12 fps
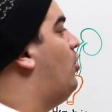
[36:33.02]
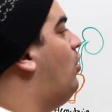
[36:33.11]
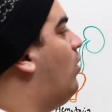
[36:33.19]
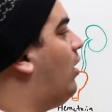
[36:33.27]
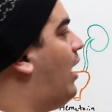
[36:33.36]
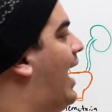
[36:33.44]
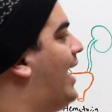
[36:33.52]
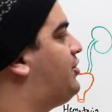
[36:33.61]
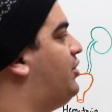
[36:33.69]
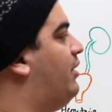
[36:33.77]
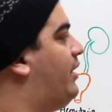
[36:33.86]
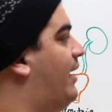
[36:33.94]
who are
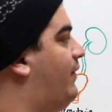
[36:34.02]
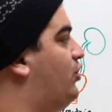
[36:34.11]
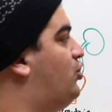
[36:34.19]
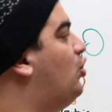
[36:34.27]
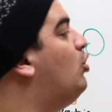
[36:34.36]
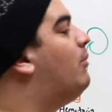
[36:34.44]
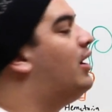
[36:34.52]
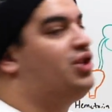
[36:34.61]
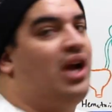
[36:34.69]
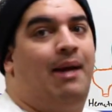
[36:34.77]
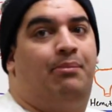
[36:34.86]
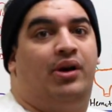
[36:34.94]
actually given too
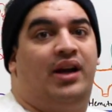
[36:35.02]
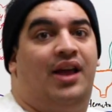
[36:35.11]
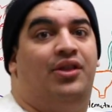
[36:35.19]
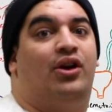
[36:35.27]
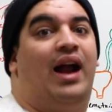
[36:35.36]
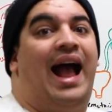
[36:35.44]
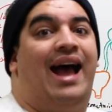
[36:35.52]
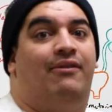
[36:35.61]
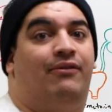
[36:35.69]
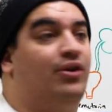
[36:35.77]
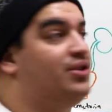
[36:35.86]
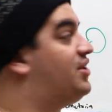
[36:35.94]
much heparin and they're
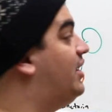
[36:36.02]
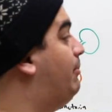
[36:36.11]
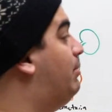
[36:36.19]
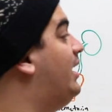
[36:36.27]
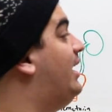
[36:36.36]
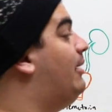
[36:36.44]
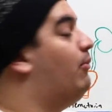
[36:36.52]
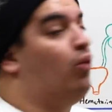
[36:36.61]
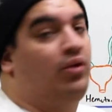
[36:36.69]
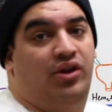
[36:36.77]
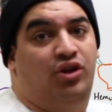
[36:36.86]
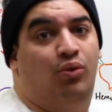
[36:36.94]
adversely bleeding
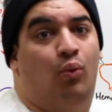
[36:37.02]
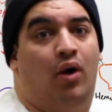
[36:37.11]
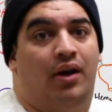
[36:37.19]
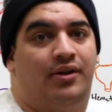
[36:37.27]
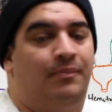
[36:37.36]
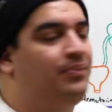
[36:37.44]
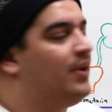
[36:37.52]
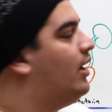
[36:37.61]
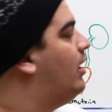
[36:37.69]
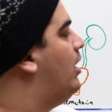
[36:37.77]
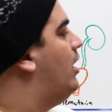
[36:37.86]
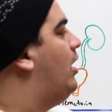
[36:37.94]
more than you want.
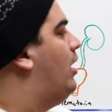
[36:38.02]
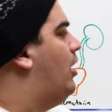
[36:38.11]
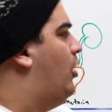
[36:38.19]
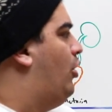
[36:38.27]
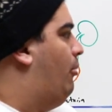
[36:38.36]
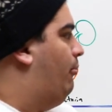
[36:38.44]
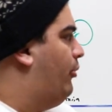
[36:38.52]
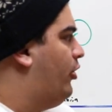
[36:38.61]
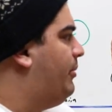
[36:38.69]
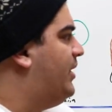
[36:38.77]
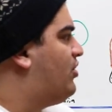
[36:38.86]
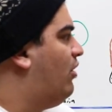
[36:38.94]

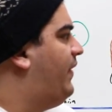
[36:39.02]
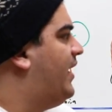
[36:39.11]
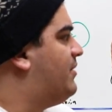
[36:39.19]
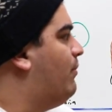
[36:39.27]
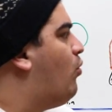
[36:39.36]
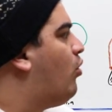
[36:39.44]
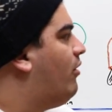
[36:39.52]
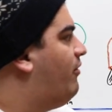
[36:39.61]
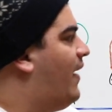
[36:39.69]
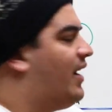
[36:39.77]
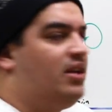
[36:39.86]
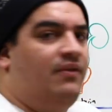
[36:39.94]
Protamine sulfate is more
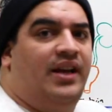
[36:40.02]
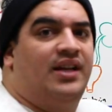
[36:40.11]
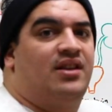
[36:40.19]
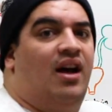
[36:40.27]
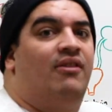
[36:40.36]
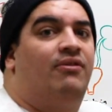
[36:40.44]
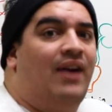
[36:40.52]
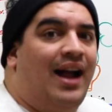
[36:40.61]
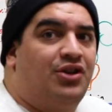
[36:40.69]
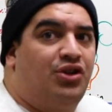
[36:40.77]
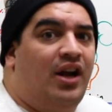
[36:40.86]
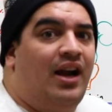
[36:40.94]
effective against
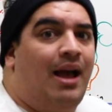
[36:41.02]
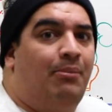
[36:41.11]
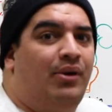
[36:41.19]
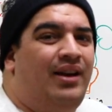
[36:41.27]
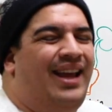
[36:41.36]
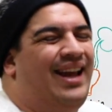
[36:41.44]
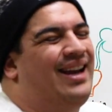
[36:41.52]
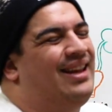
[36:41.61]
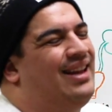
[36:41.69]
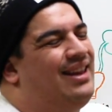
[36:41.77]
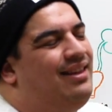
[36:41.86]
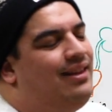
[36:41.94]
unfractionated heparin and a
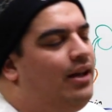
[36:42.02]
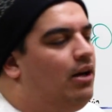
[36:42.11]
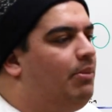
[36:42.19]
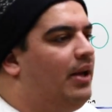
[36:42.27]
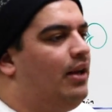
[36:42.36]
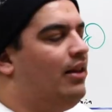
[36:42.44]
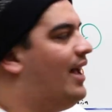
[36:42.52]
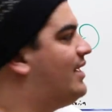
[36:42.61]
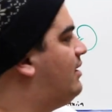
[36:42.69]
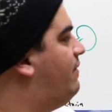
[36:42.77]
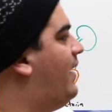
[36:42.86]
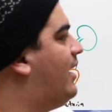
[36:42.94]
little bit
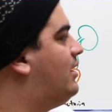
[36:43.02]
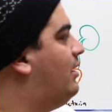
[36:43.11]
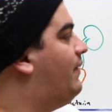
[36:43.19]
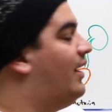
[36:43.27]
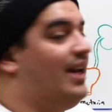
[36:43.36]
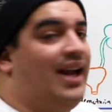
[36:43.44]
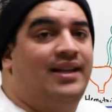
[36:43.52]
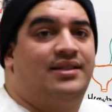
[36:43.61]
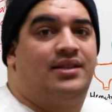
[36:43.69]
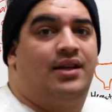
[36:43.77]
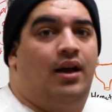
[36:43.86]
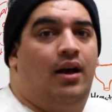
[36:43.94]
less effective
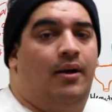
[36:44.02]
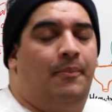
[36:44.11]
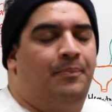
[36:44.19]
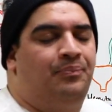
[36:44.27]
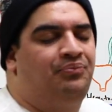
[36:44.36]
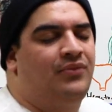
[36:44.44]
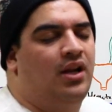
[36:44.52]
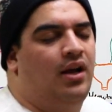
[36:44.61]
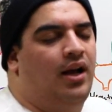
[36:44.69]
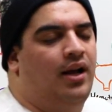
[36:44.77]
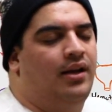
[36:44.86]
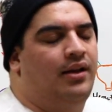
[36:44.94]
against um,
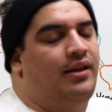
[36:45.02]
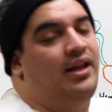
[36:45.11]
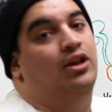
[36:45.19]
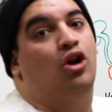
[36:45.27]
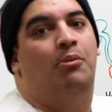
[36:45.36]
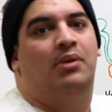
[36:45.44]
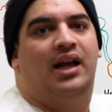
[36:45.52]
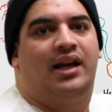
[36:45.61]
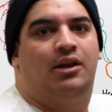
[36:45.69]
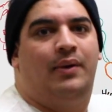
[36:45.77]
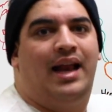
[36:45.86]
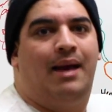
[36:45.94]
uh, the low
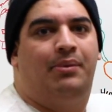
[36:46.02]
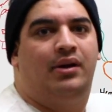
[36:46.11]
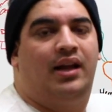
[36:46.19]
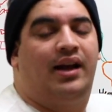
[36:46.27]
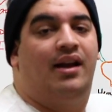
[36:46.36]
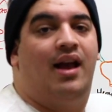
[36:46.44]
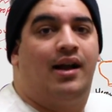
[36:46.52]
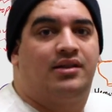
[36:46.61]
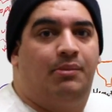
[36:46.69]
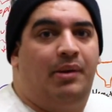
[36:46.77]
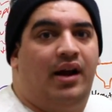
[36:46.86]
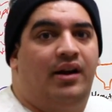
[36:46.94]
molecular weight heparin, like
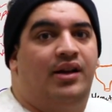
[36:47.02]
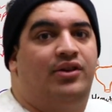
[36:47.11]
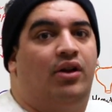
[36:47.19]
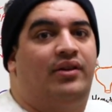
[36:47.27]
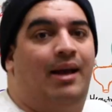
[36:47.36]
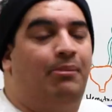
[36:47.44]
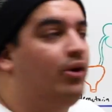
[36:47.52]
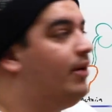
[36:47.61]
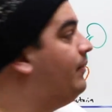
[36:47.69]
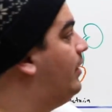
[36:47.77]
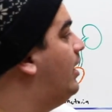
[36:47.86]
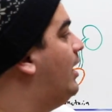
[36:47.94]
enoxaparin and
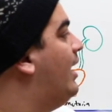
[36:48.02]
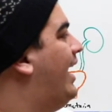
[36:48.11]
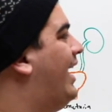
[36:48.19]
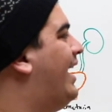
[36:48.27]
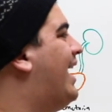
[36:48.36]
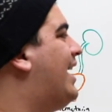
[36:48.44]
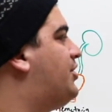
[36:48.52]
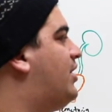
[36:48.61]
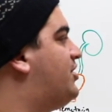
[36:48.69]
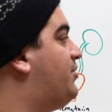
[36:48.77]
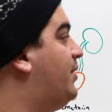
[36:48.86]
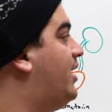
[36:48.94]
dalteparin. And it actually
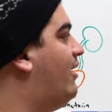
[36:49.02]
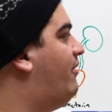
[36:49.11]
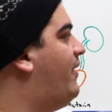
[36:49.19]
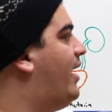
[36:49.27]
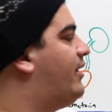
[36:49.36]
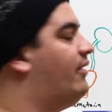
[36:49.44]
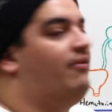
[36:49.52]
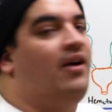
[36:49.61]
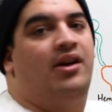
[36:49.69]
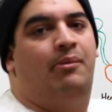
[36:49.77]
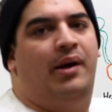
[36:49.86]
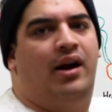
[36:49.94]
doesn't really affect the
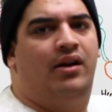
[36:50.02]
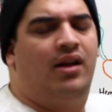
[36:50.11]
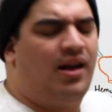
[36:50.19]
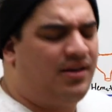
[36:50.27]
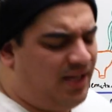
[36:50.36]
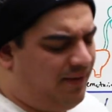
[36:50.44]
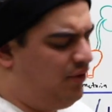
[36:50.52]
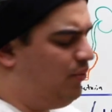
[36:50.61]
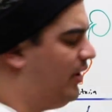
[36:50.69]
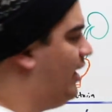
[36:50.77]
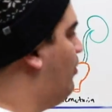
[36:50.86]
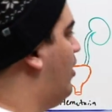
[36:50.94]
fondaparinux. If you
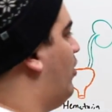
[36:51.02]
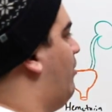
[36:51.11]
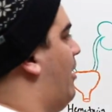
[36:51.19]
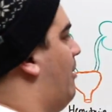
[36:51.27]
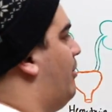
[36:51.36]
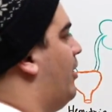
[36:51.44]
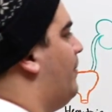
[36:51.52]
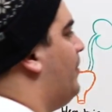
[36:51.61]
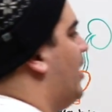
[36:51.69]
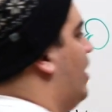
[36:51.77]
really want to remember,